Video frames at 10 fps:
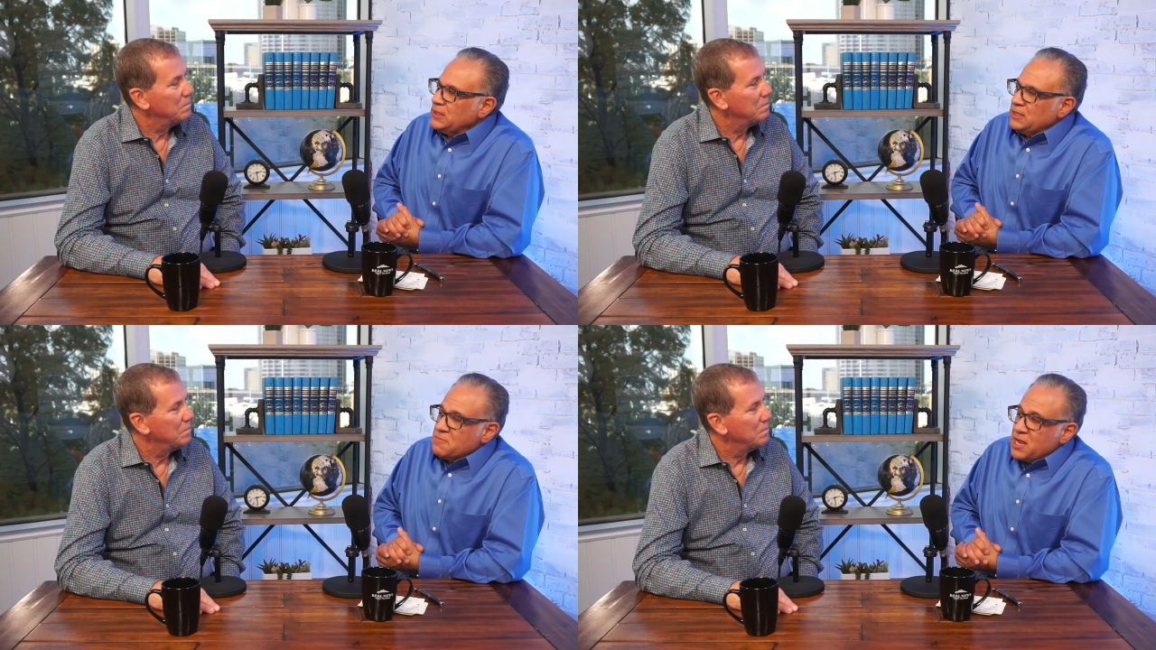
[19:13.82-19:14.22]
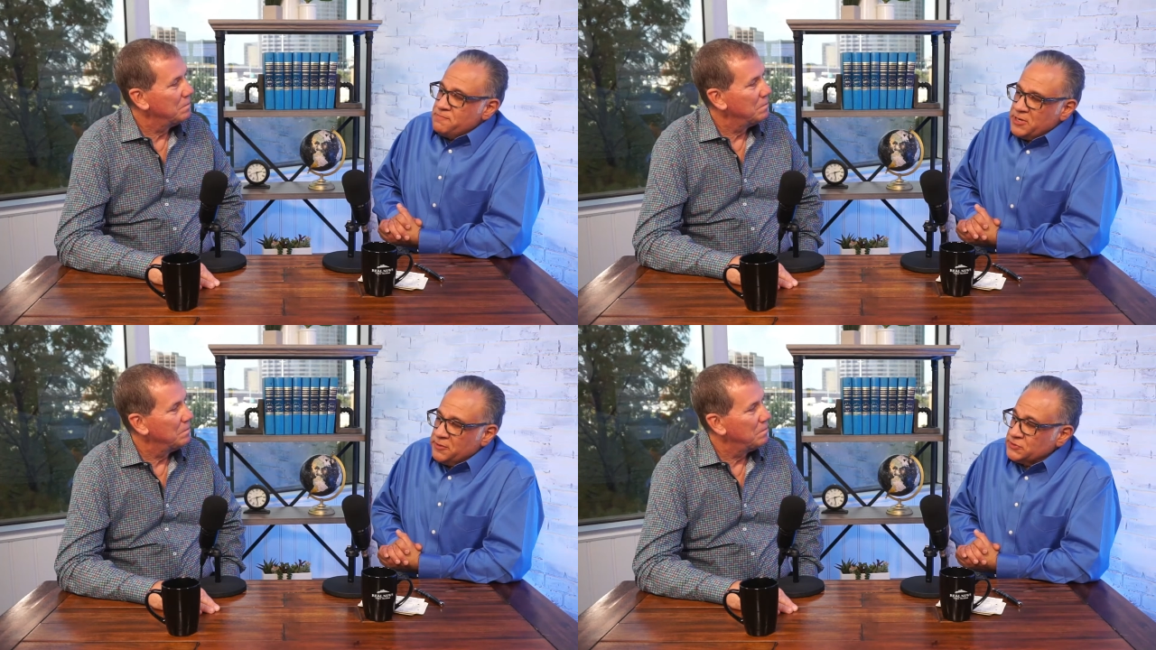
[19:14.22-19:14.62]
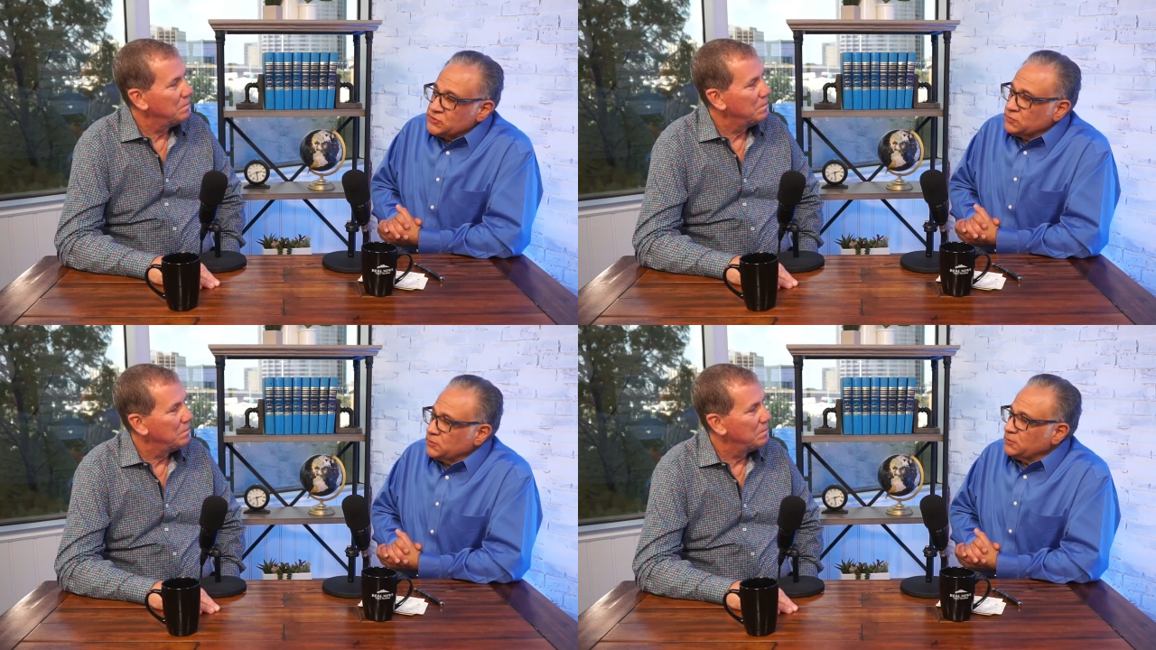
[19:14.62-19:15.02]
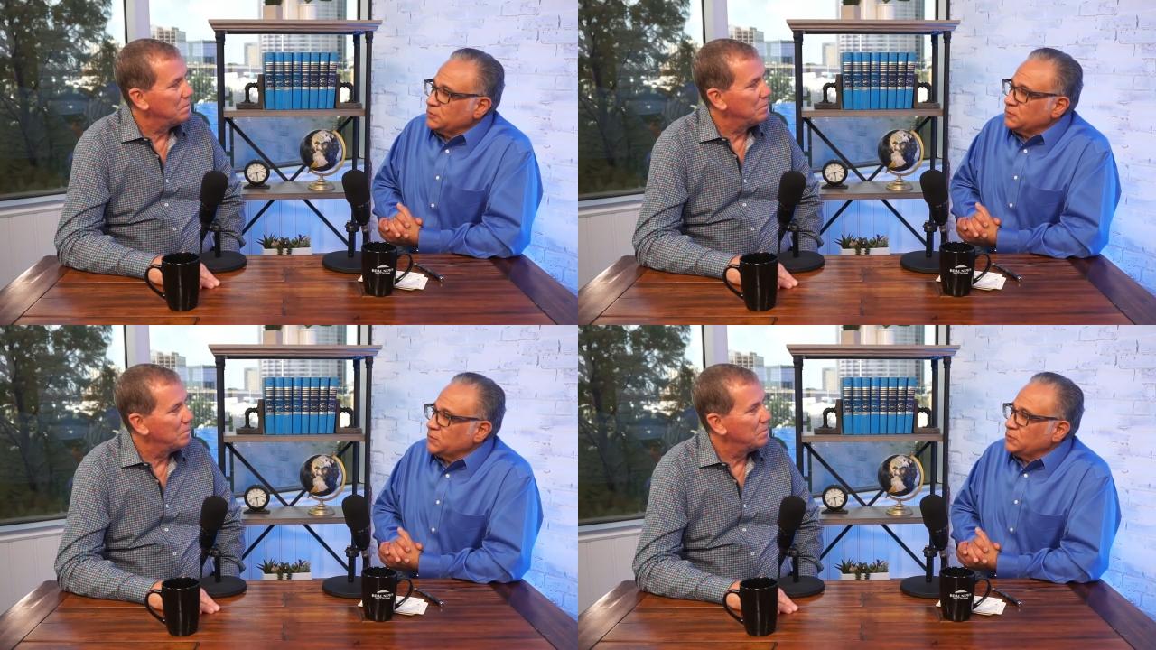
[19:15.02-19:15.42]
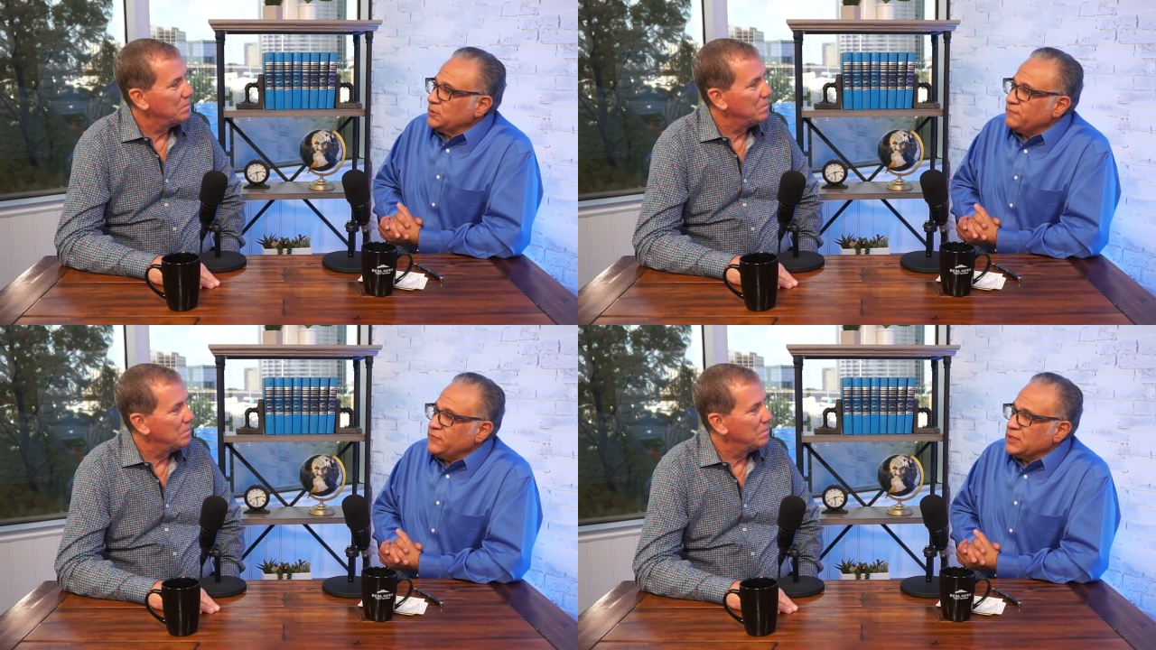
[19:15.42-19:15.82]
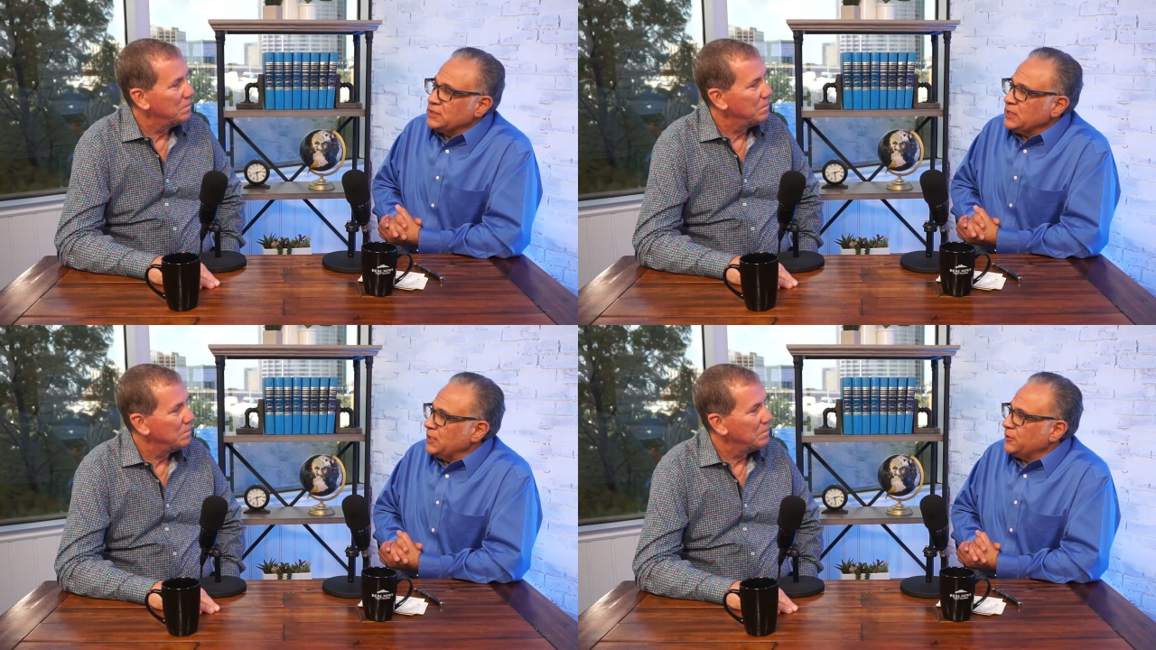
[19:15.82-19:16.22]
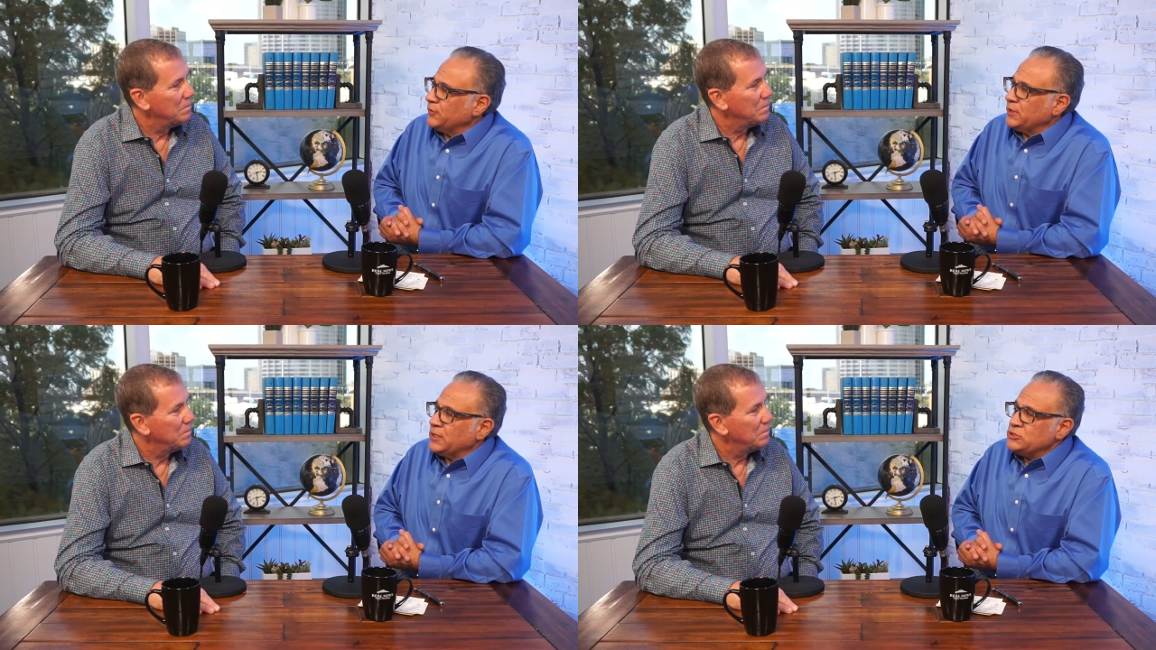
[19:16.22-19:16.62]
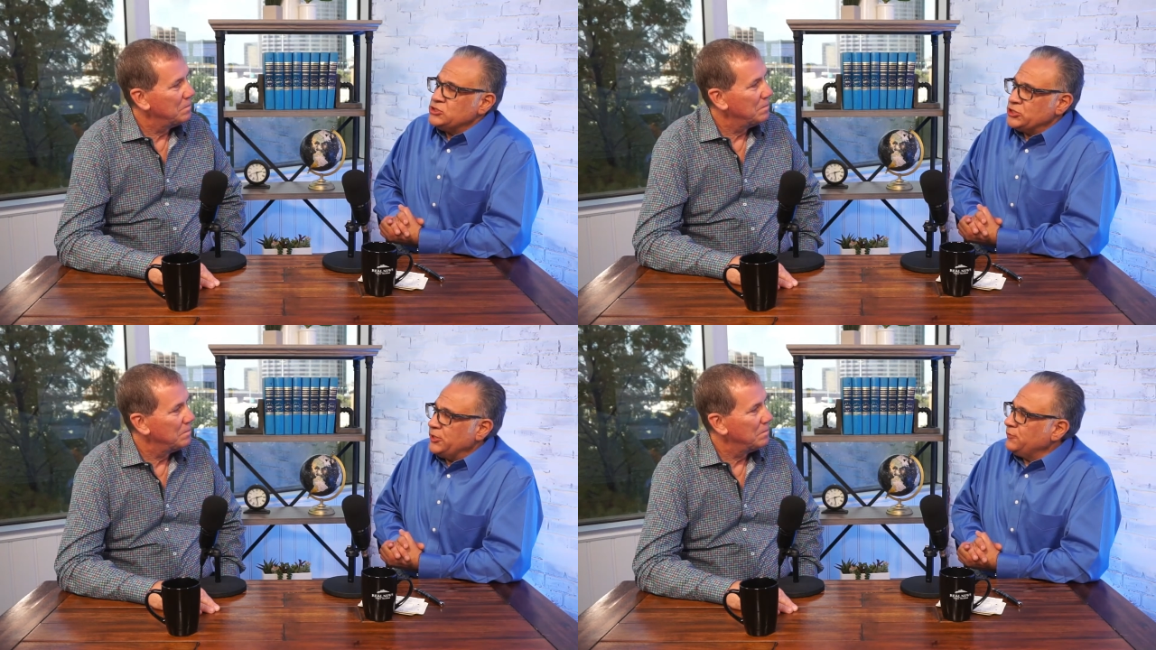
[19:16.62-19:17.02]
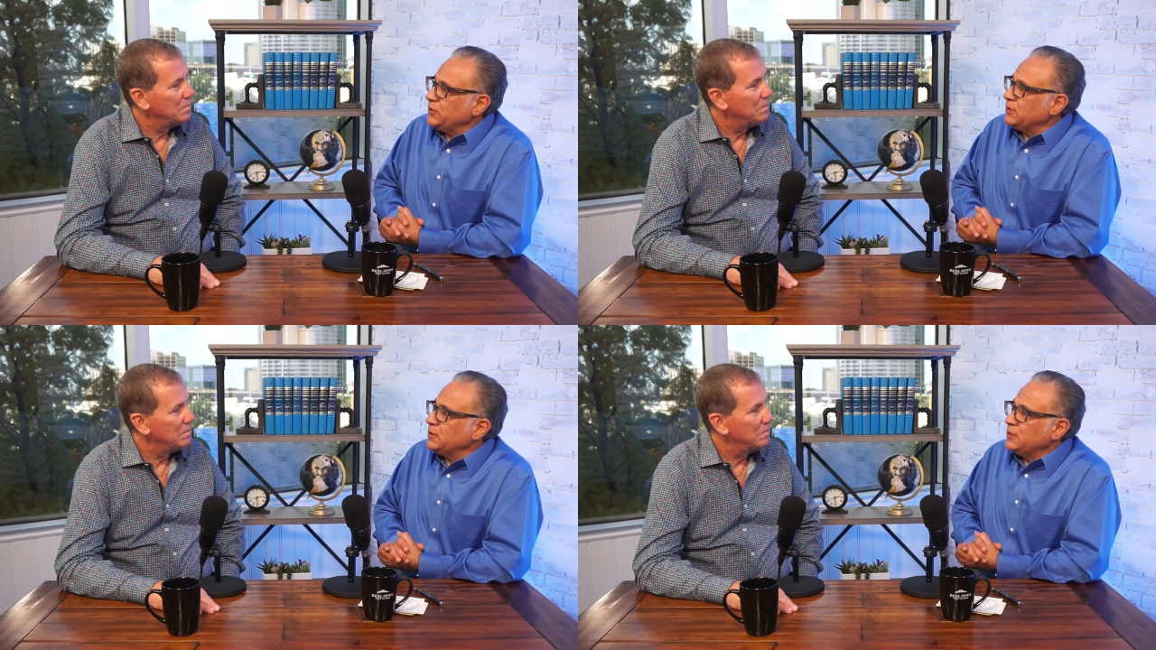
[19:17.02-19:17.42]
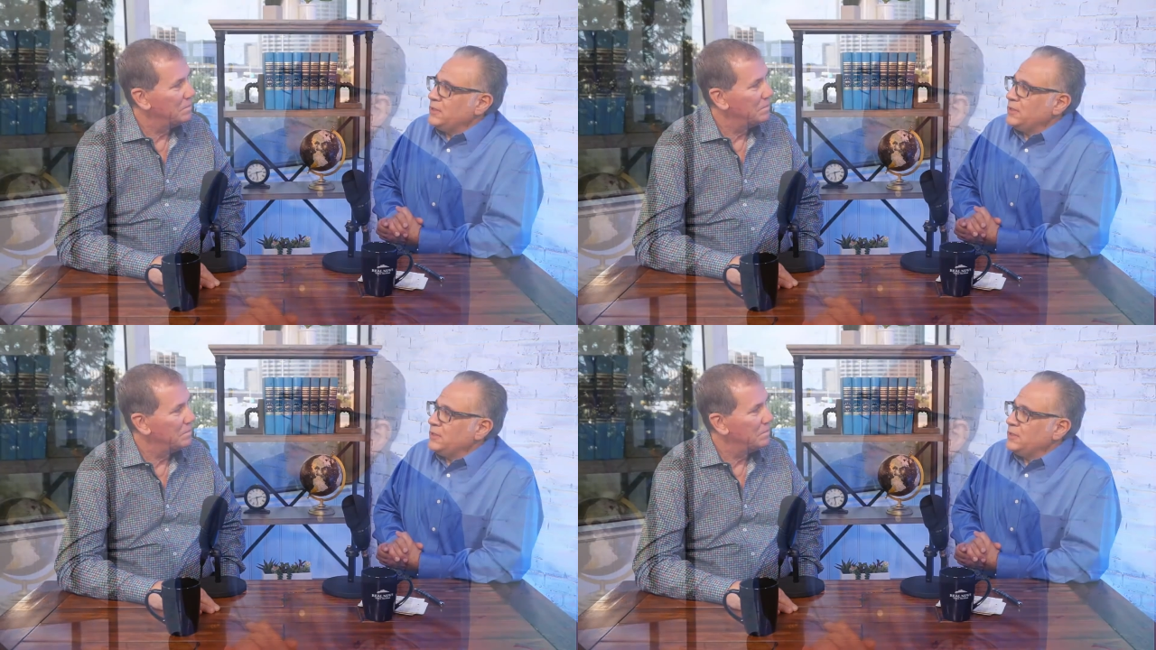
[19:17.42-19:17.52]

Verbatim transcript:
Speaker 1: My parents were were loving and caring and sharing,